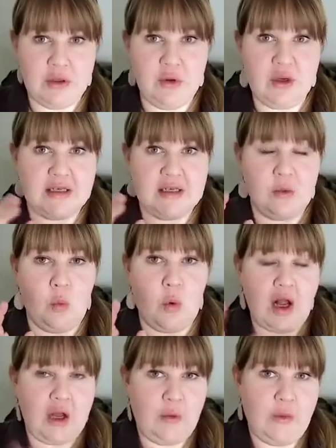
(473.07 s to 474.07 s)
You don't get to
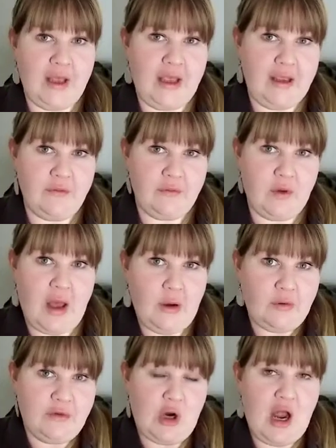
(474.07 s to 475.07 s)
walk away
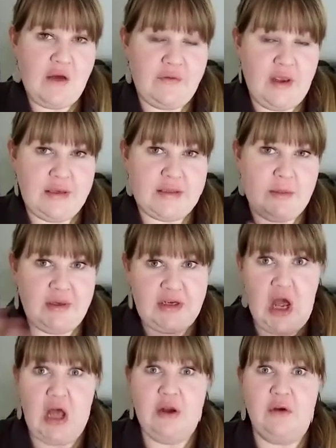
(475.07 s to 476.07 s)
out of your office and be
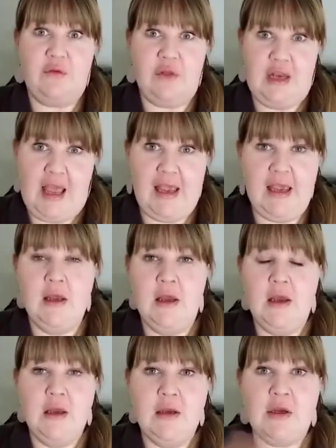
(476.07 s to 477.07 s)
done for the day,
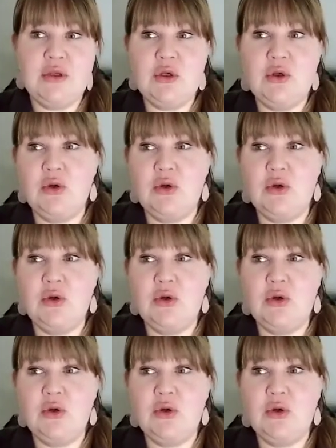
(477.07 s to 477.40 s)
because